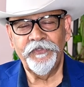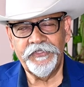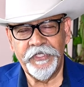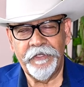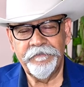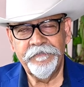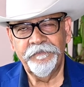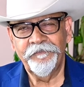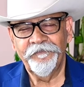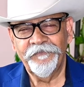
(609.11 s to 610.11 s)
the job.
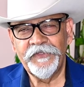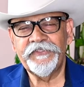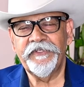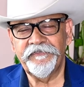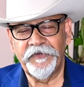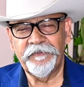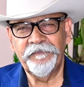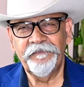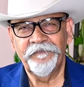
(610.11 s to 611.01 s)
Stay firm.